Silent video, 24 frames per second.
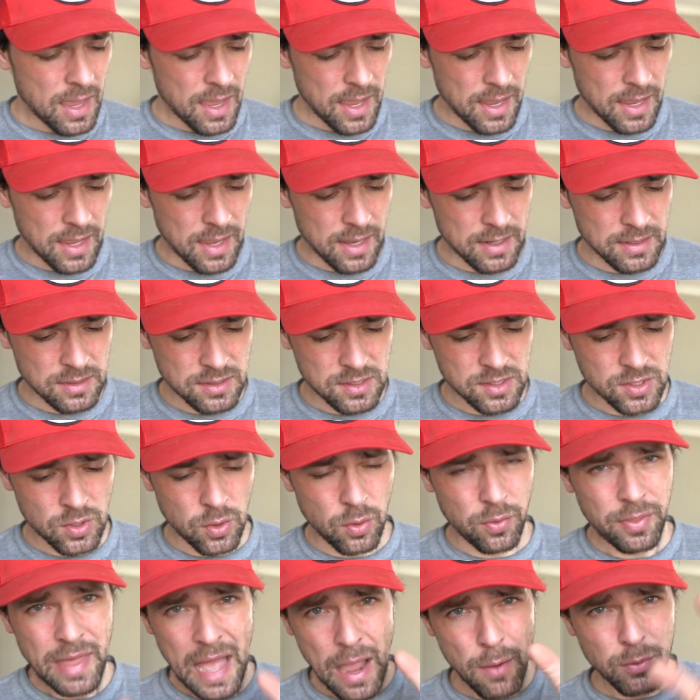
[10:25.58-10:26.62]
And
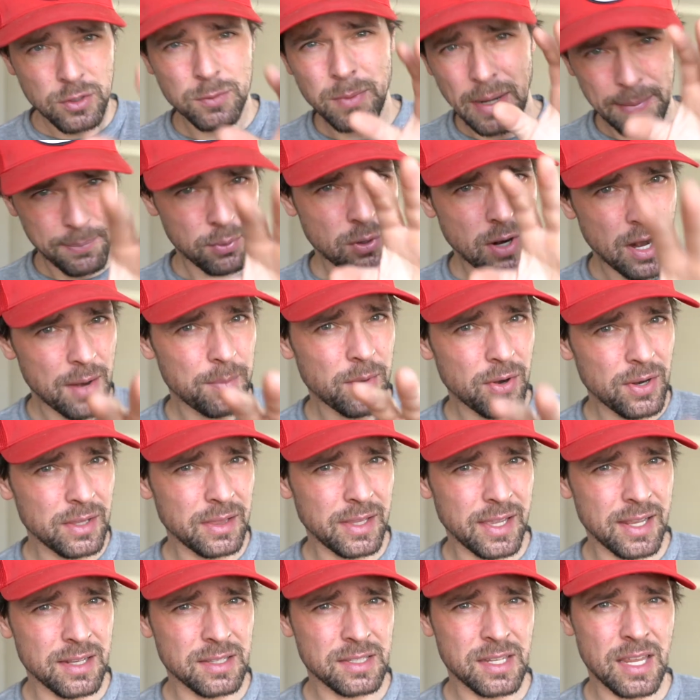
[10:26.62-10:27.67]
so that was my primary
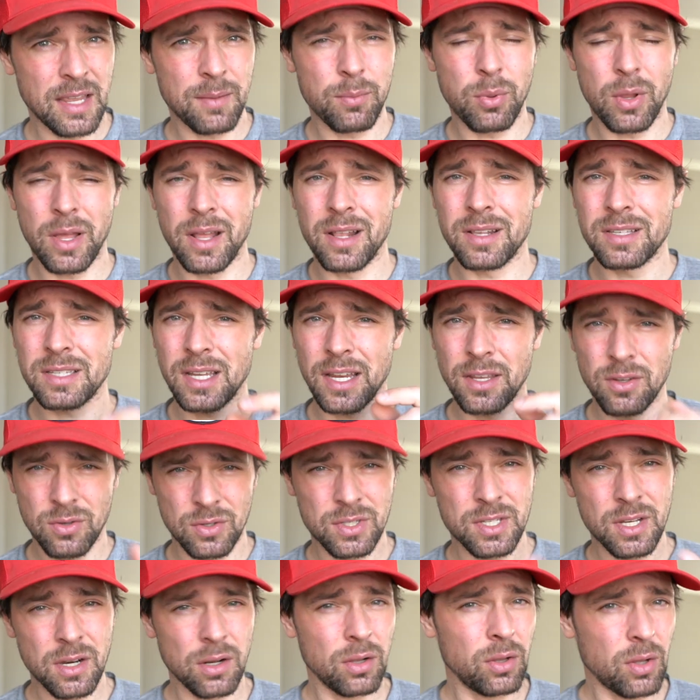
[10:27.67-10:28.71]
landscape lens. I
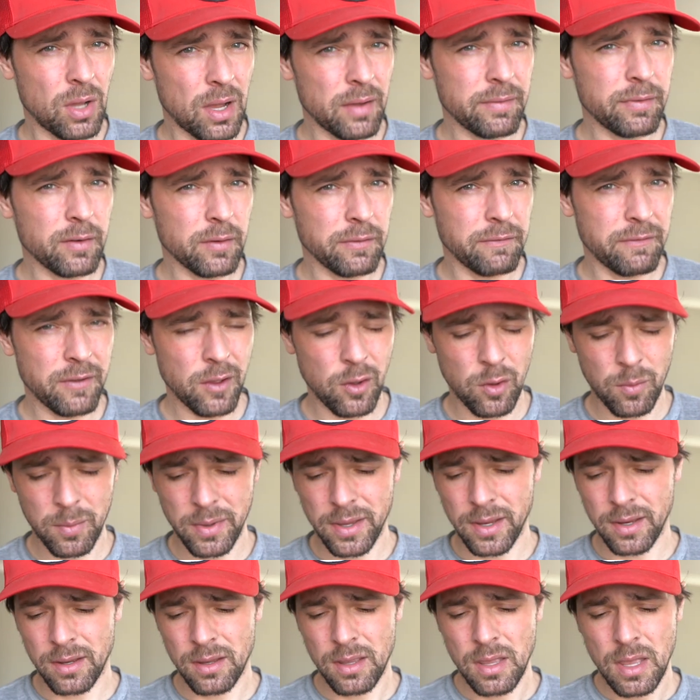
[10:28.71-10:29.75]
used it a lot for
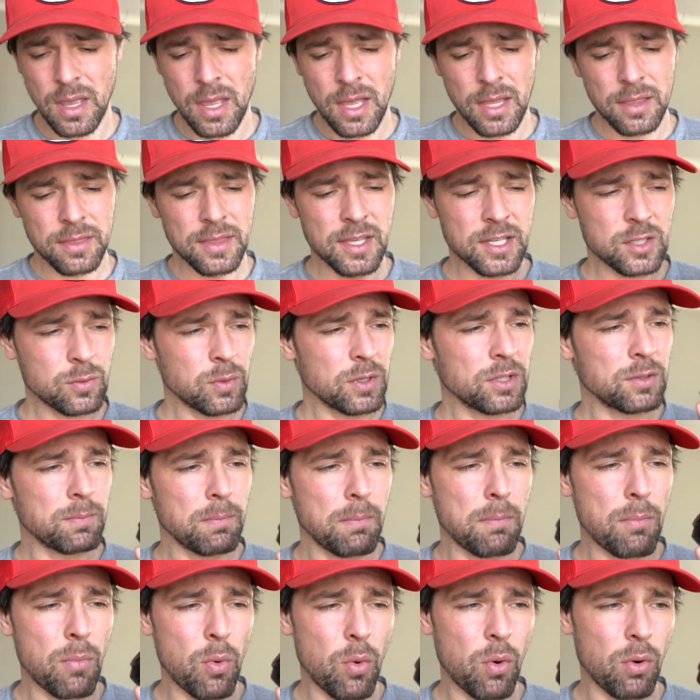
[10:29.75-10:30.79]
filming. This was
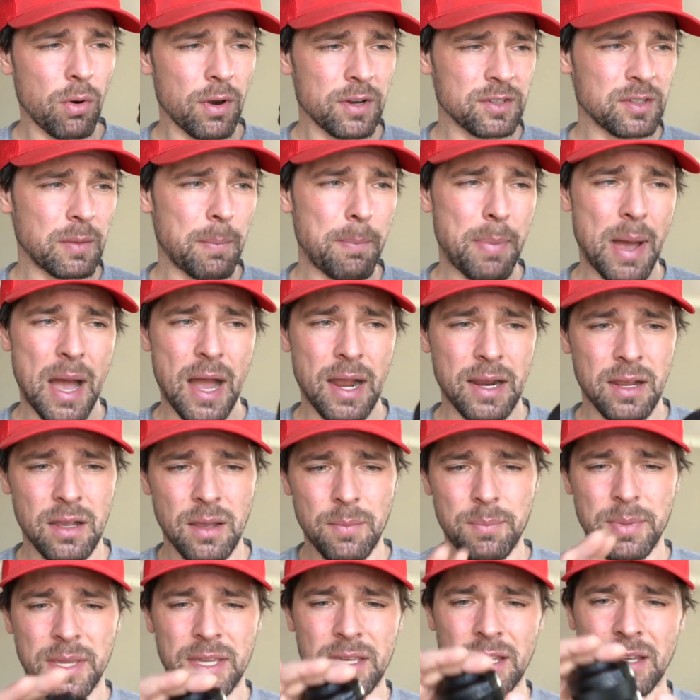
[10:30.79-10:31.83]
more as a
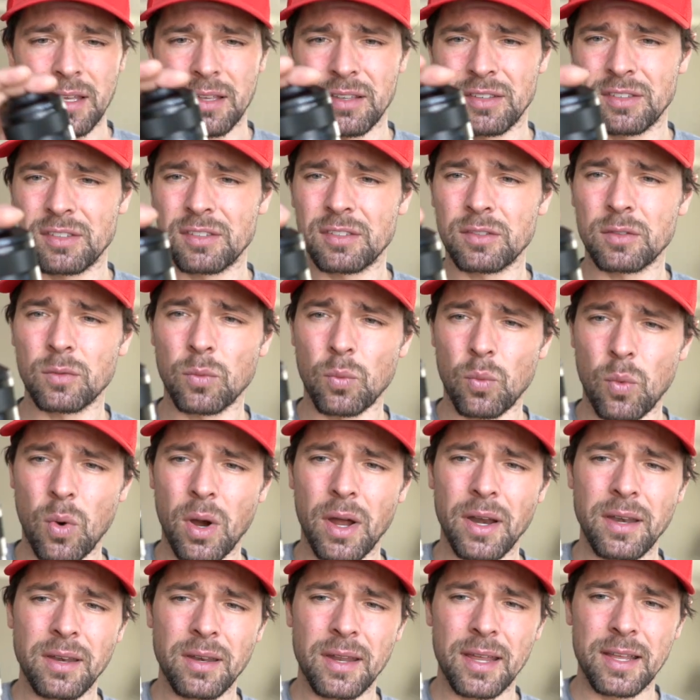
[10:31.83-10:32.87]
backup because
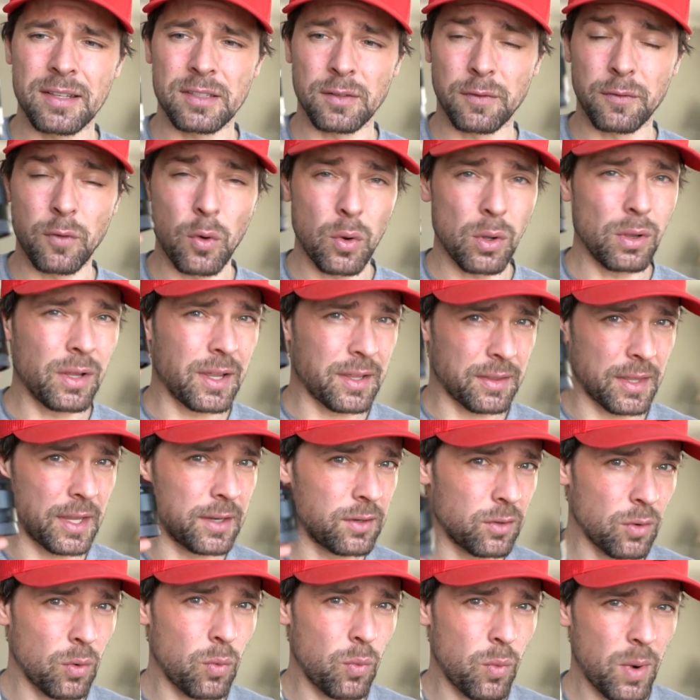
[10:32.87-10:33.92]
1, it's a focal length I
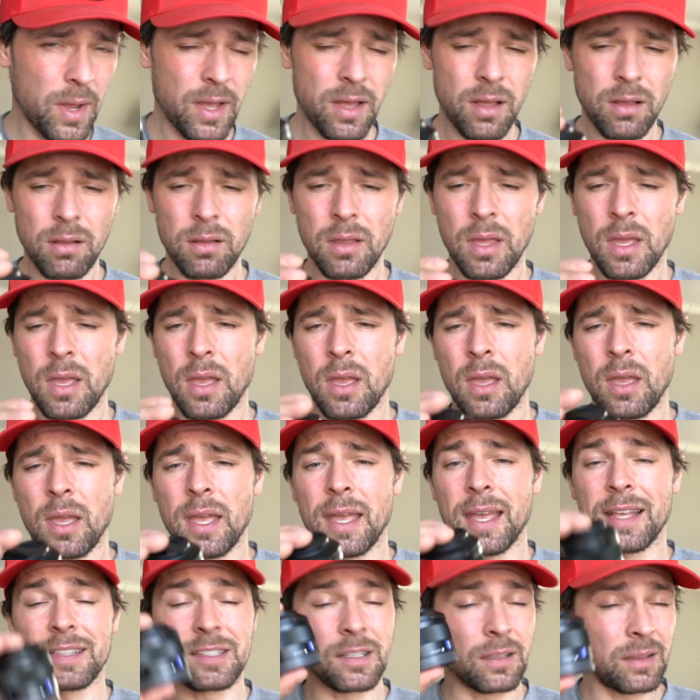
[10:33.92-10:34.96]
know well,
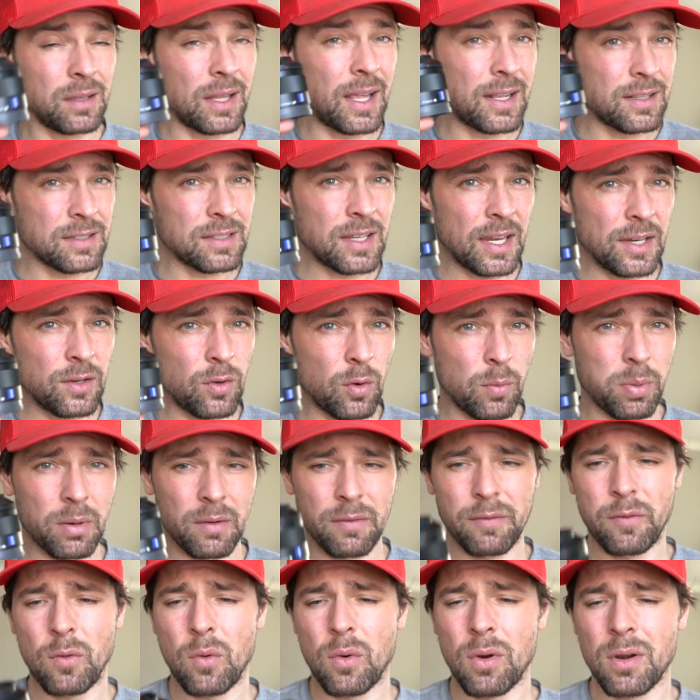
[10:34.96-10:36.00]
It's a lens I know
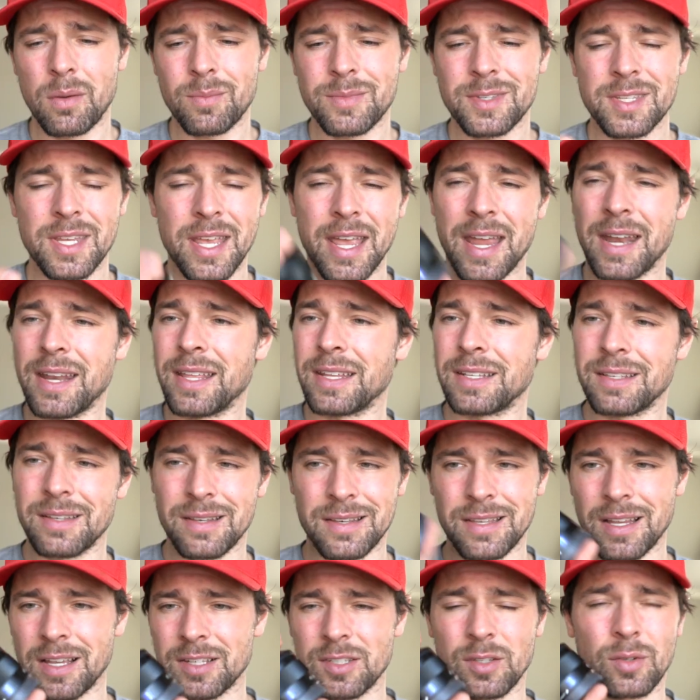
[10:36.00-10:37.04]
performs, and
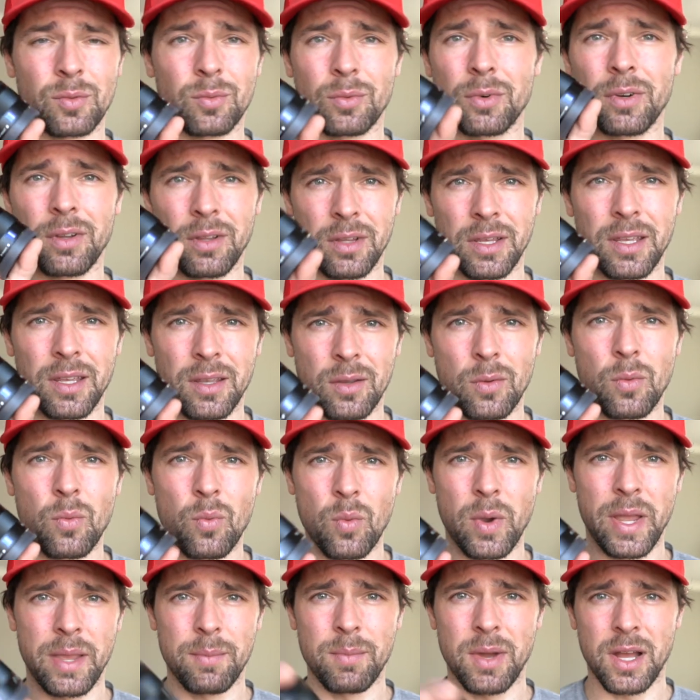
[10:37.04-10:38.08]
it doesn't really
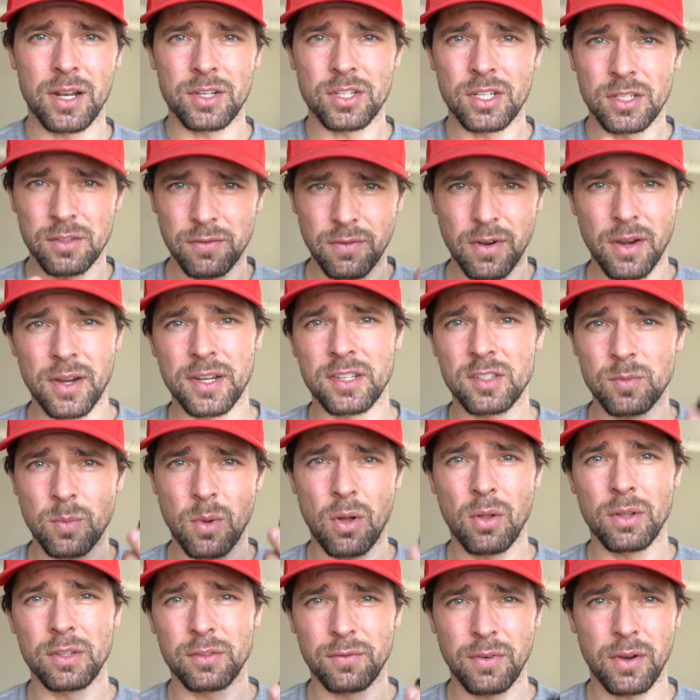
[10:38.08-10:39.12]
weigh much. It's very
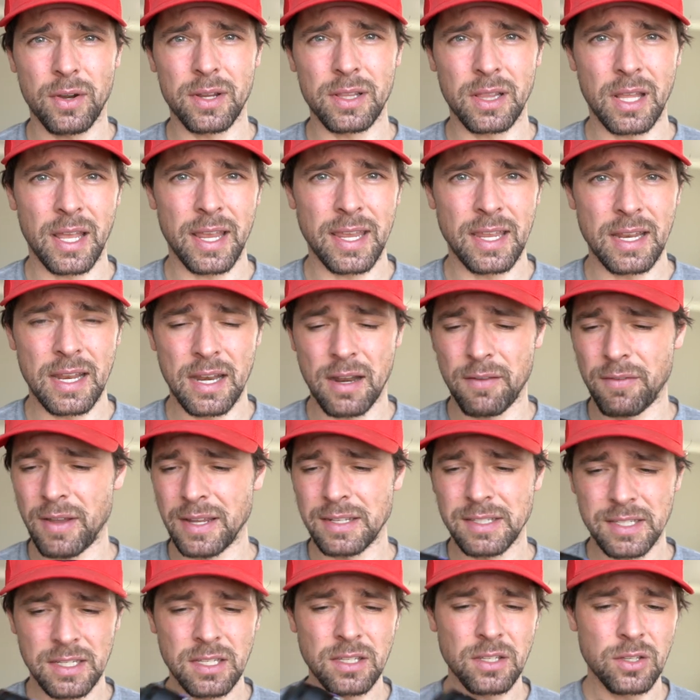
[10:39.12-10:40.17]
small, it's very light, and if
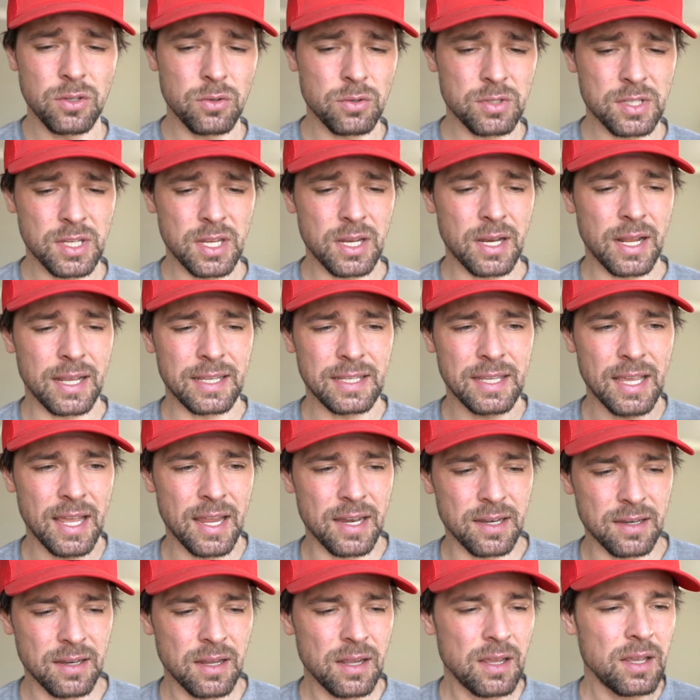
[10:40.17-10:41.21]
I didn't use it,
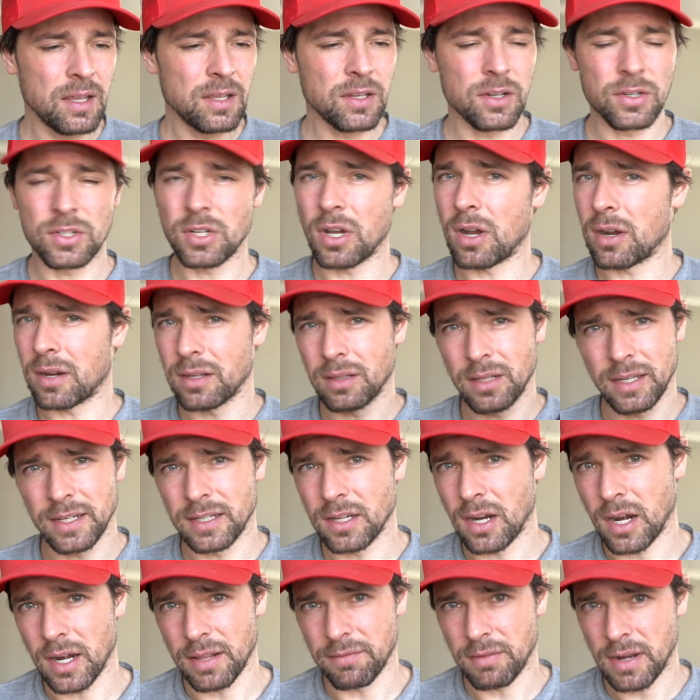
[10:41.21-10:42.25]
again, you're talking like
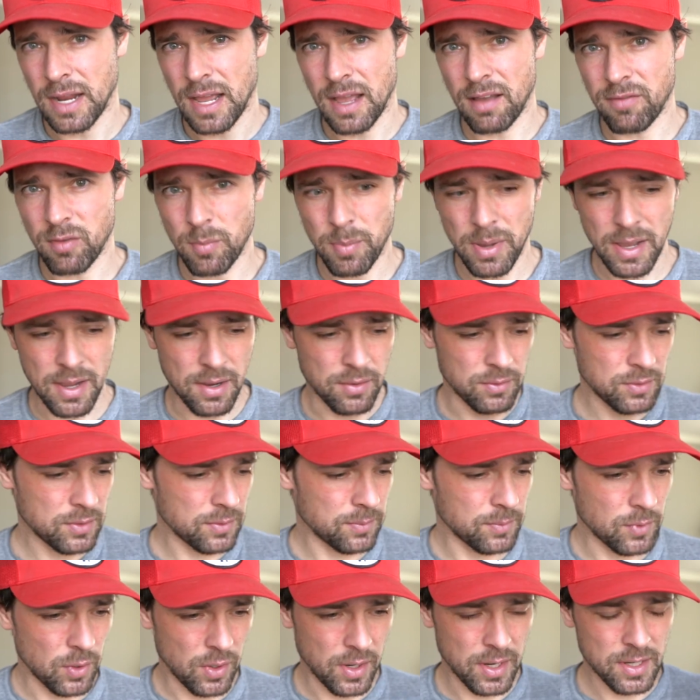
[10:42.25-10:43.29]
not even half a pound.
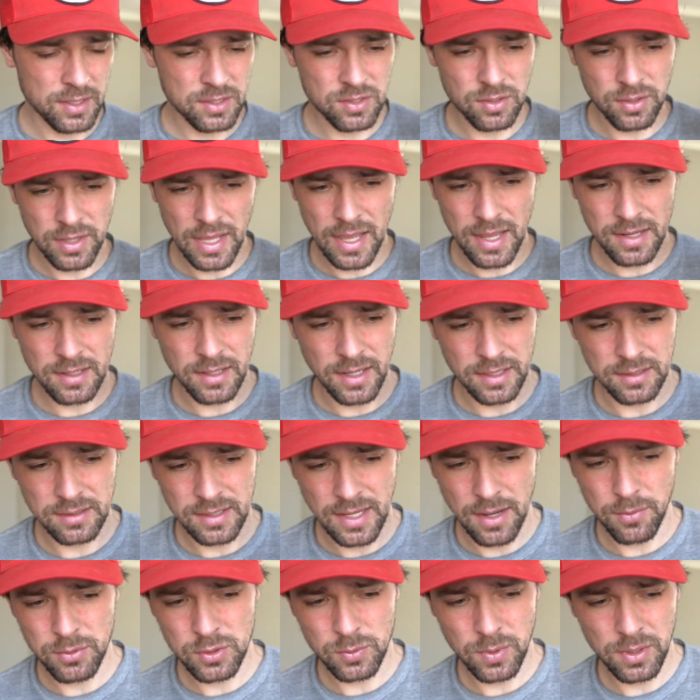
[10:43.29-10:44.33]
All right, so that
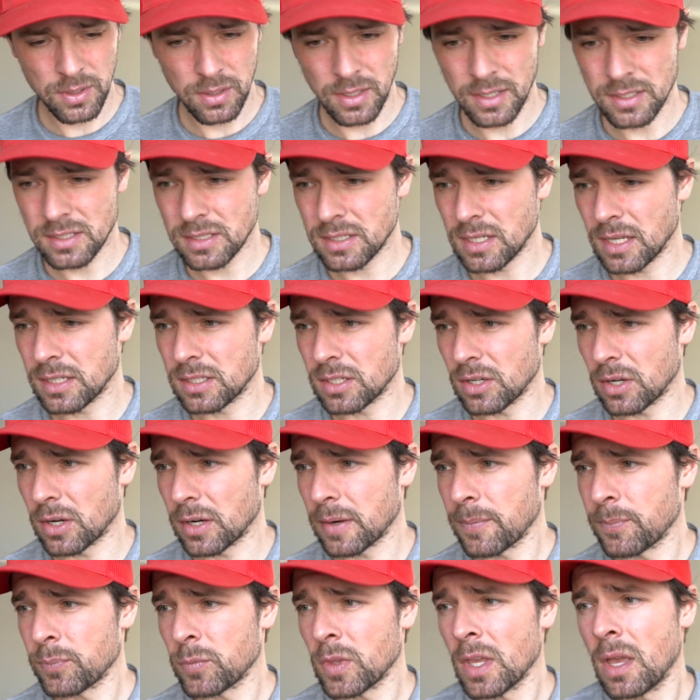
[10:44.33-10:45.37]
was one of the lenses I
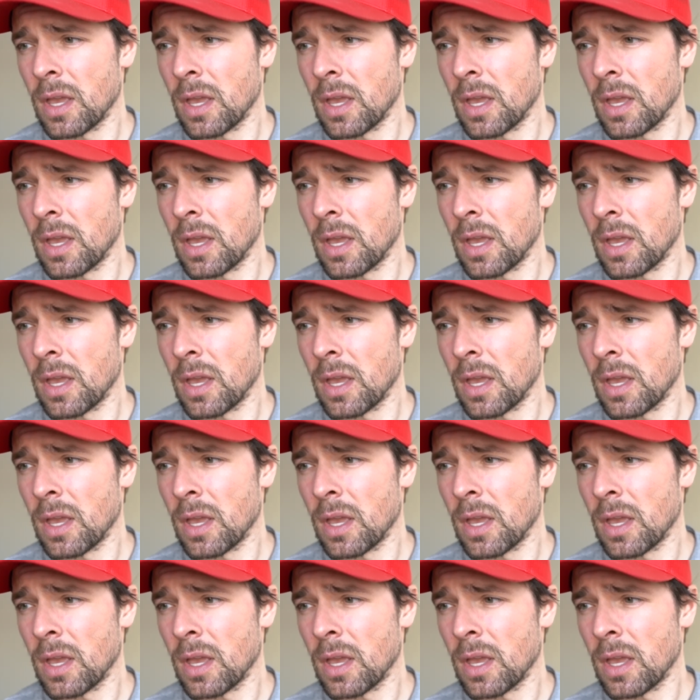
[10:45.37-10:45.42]
took.